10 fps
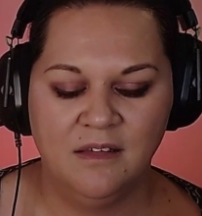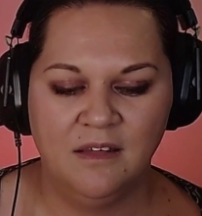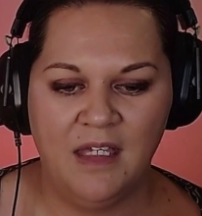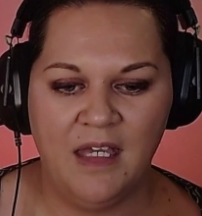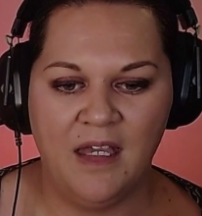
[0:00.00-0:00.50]

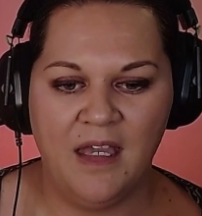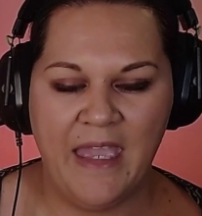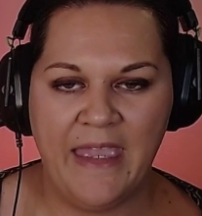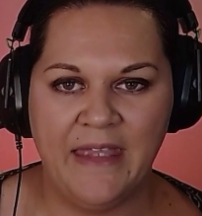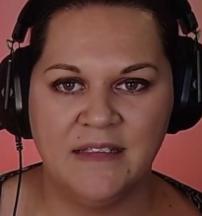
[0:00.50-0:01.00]

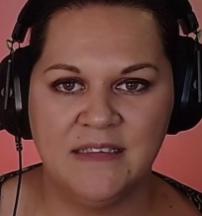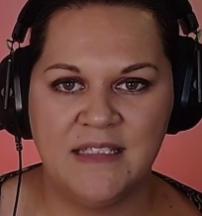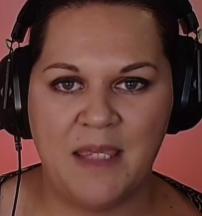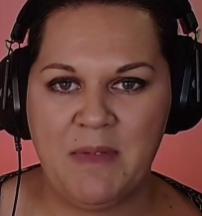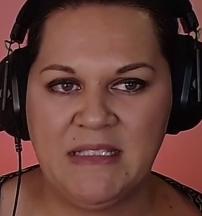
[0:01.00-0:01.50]
and
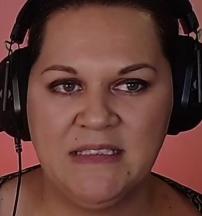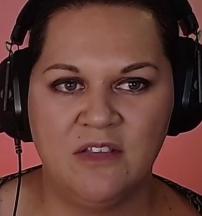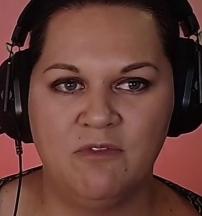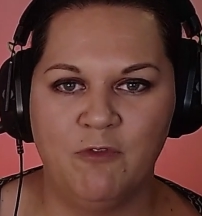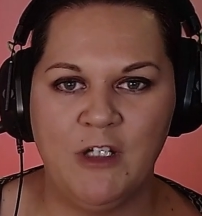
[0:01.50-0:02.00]
they must
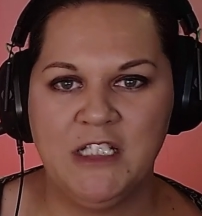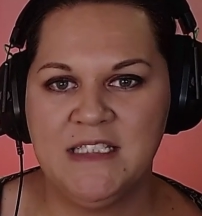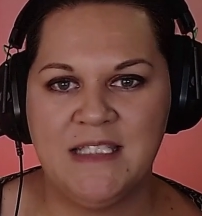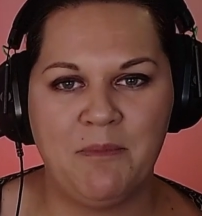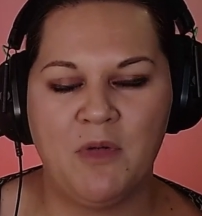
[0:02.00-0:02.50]
reach
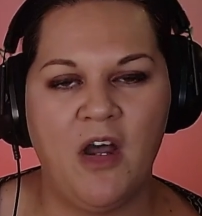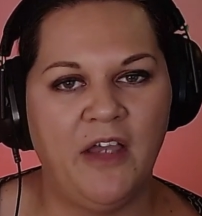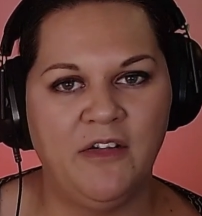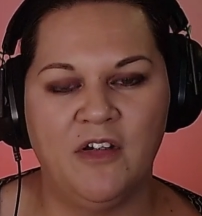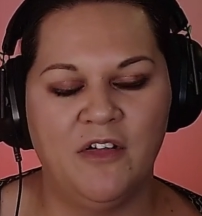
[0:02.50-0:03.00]
some
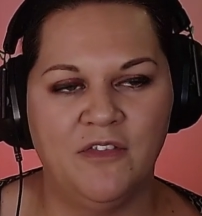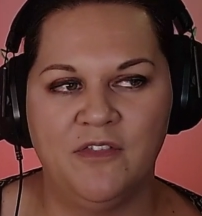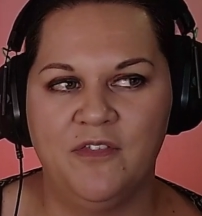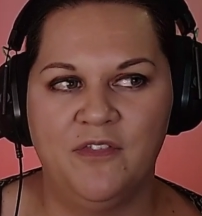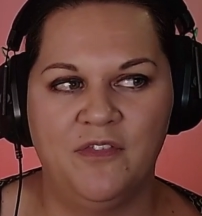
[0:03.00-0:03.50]
kind of
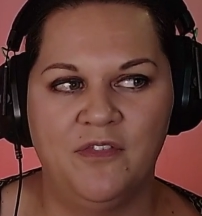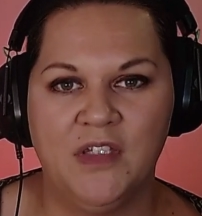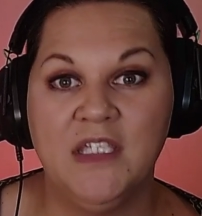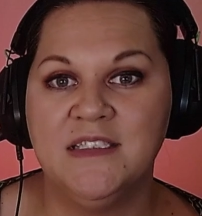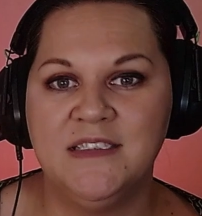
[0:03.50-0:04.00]

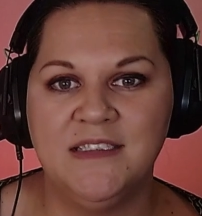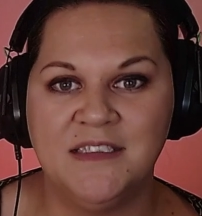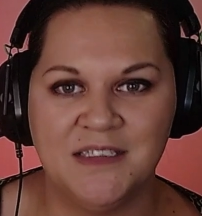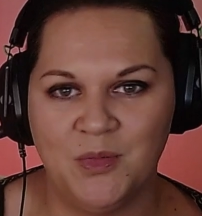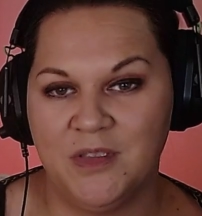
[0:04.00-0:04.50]

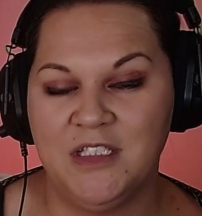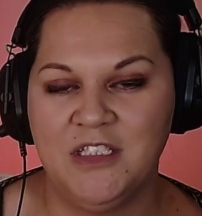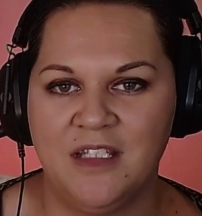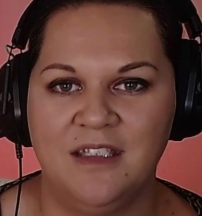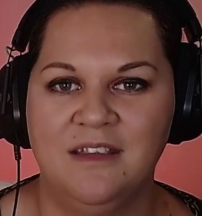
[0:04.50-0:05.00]
consensus with each
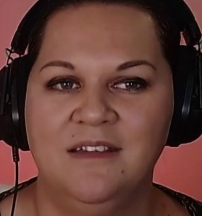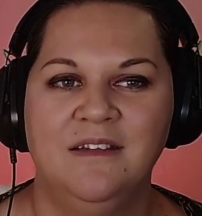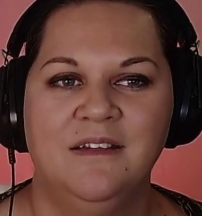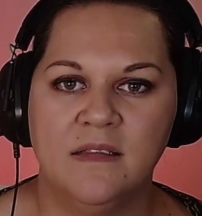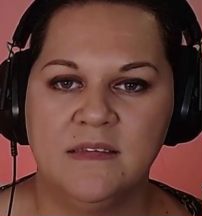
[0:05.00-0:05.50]
other.
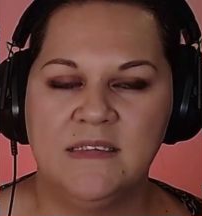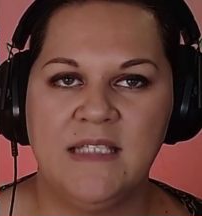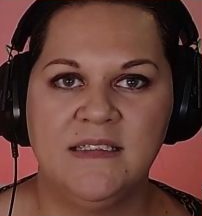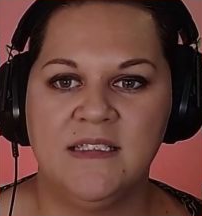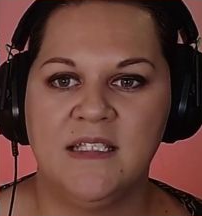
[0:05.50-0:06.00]

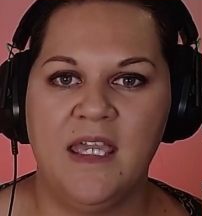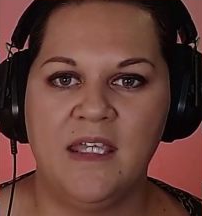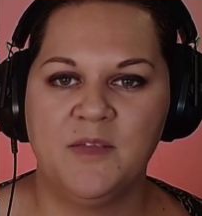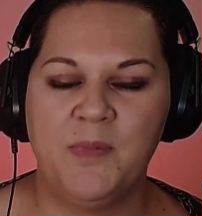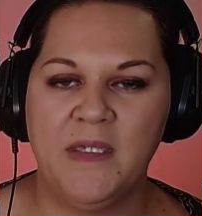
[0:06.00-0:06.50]
Sansa
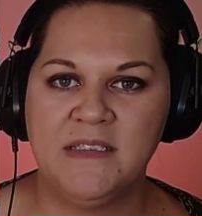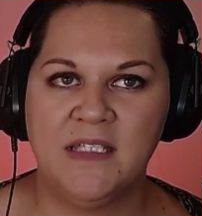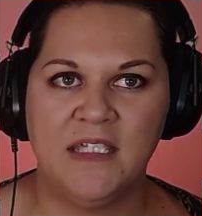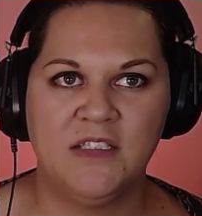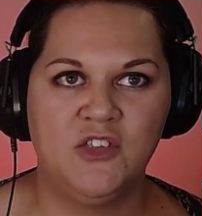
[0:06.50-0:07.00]
and Peter
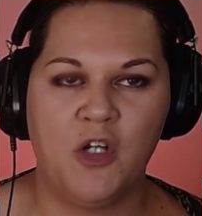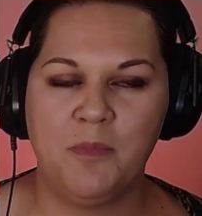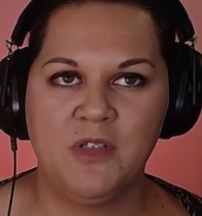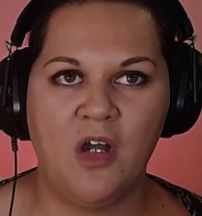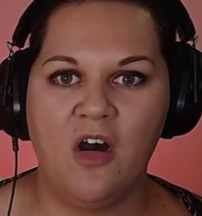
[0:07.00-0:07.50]
has
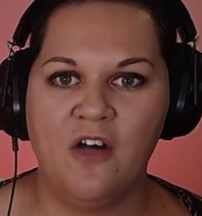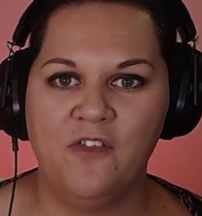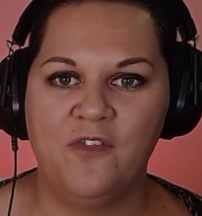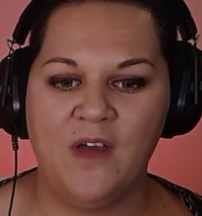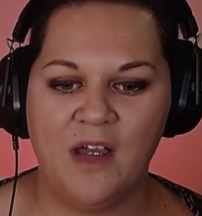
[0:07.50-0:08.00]
dropped
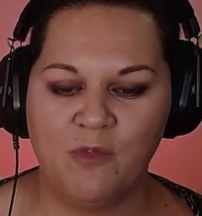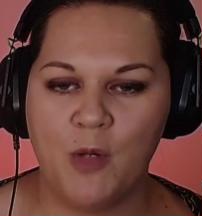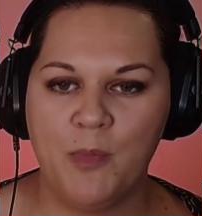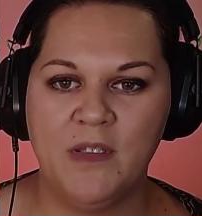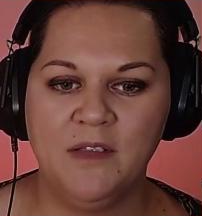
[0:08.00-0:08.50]
off
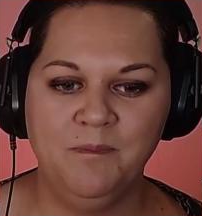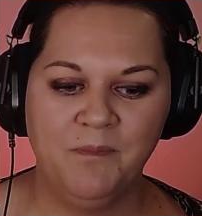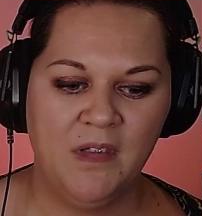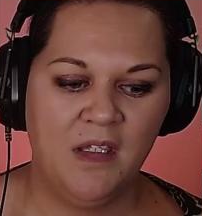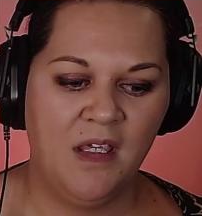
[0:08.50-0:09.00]
Robin,
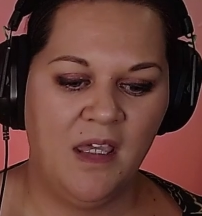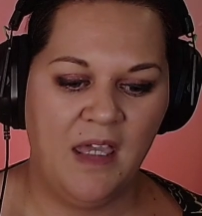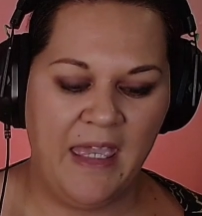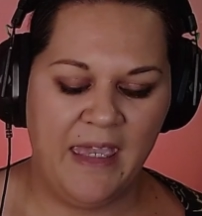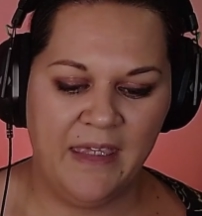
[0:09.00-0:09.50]

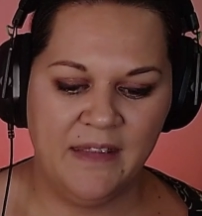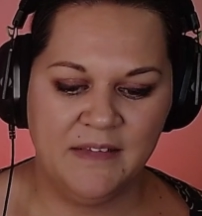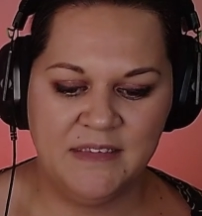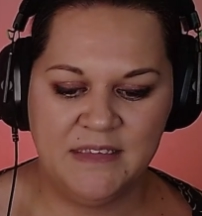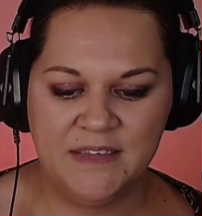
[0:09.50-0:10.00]

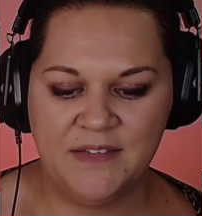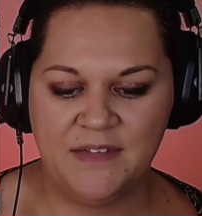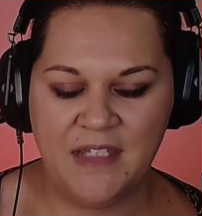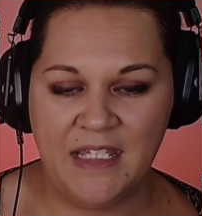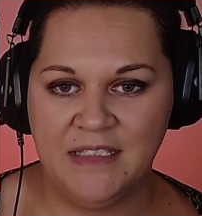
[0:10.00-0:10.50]
and
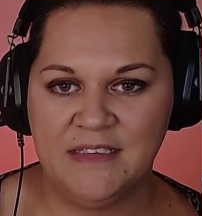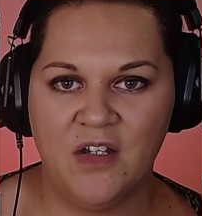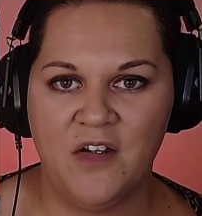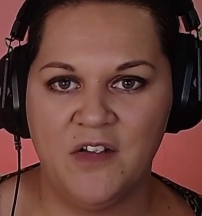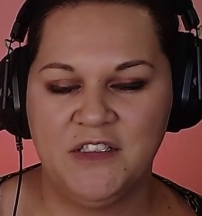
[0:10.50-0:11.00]
he's
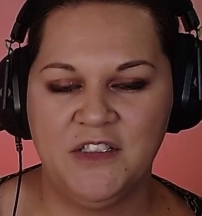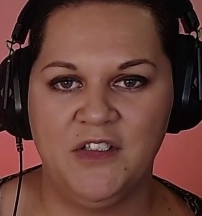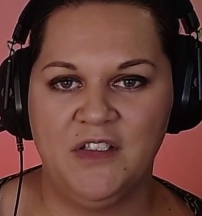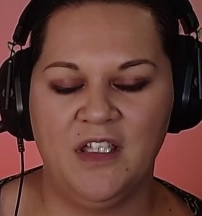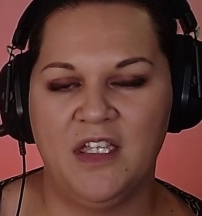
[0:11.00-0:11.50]
gone to,
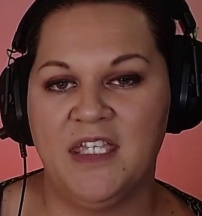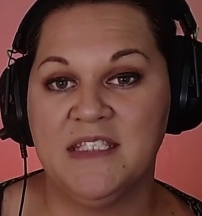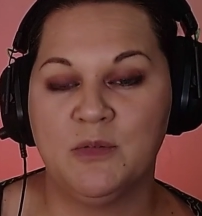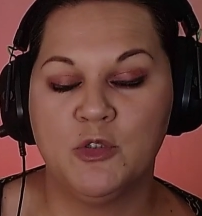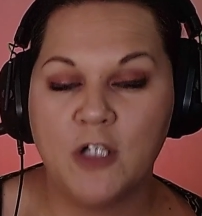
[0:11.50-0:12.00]
you know, get
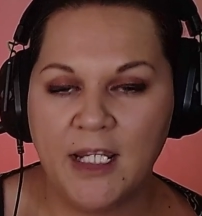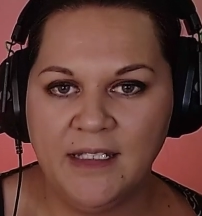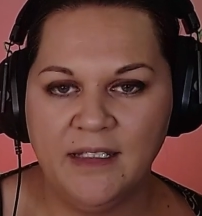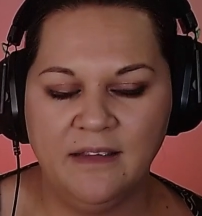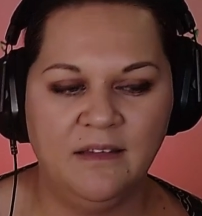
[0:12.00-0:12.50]
some
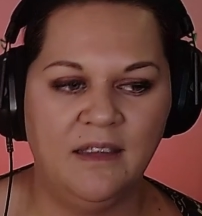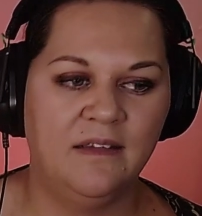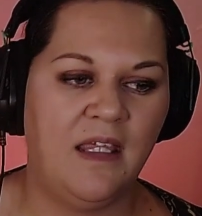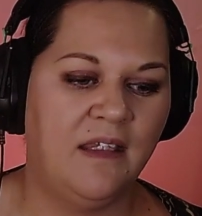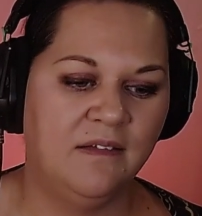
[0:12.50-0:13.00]
training,
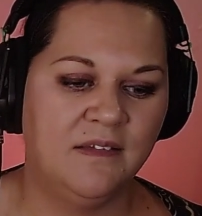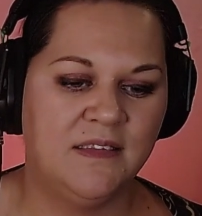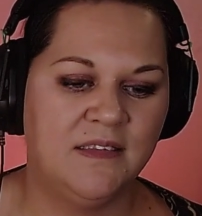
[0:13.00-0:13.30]
and